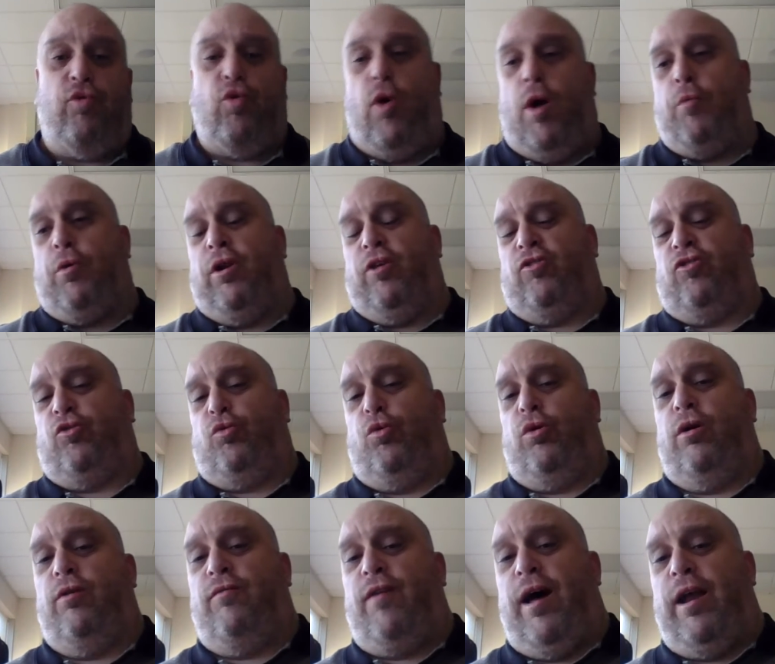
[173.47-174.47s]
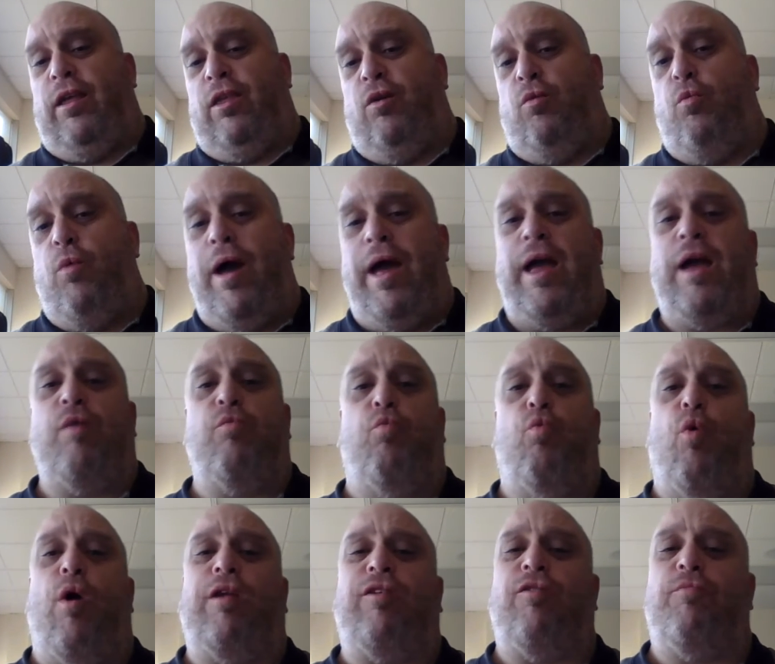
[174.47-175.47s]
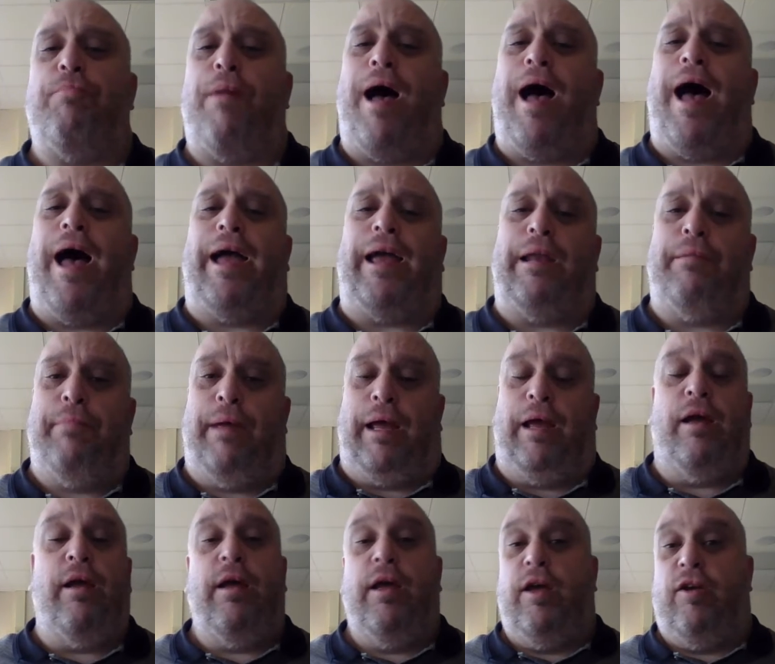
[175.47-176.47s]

Do I want to swerve out of the way? What's behind me?